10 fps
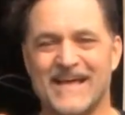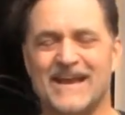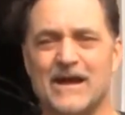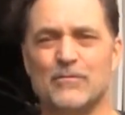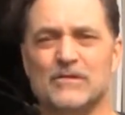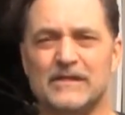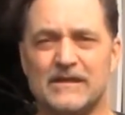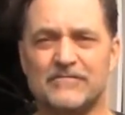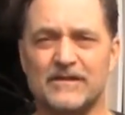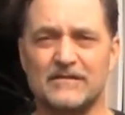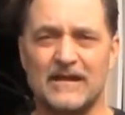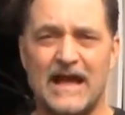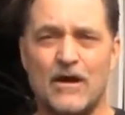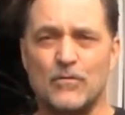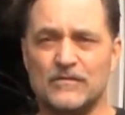and I will leave it
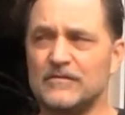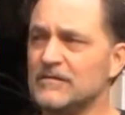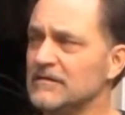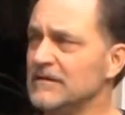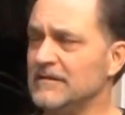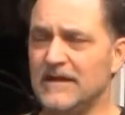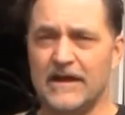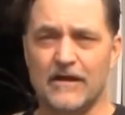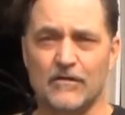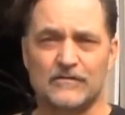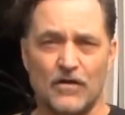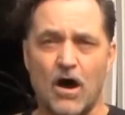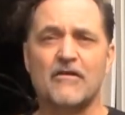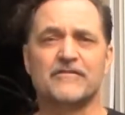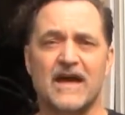out in the air to
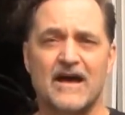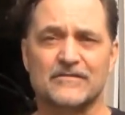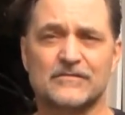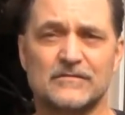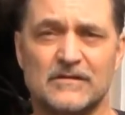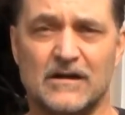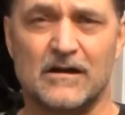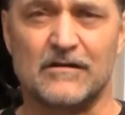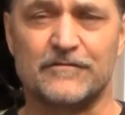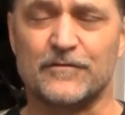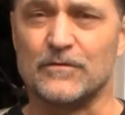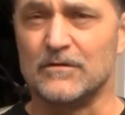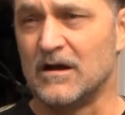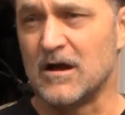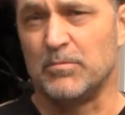off gas for
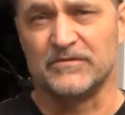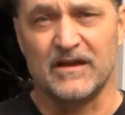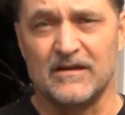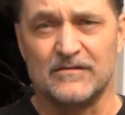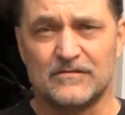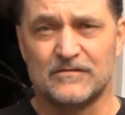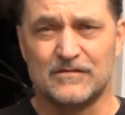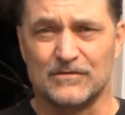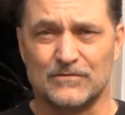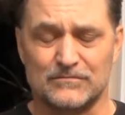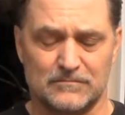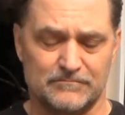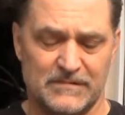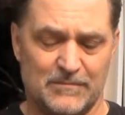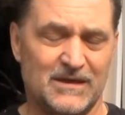a couple days to
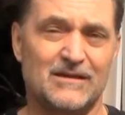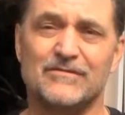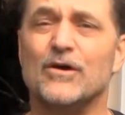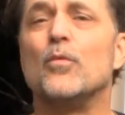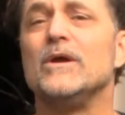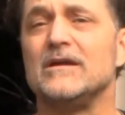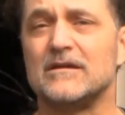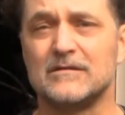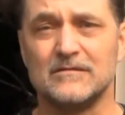maybe even a week,